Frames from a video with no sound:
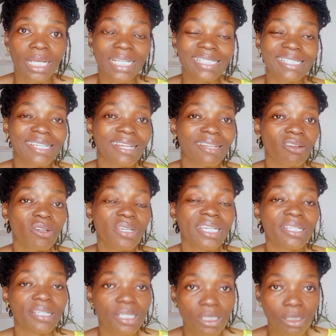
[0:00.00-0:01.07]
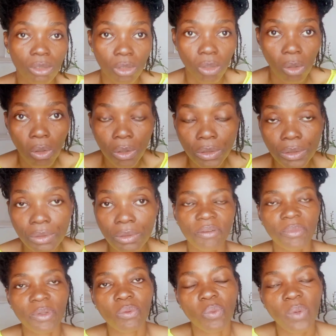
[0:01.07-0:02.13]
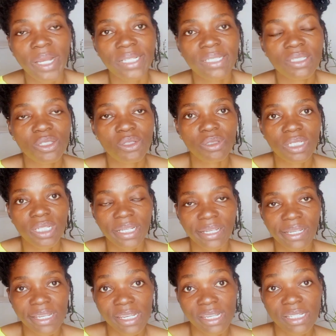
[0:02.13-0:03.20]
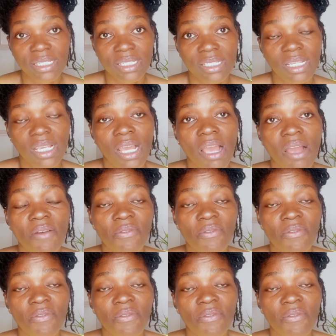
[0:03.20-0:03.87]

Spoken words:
interlocking is done from the west to the east,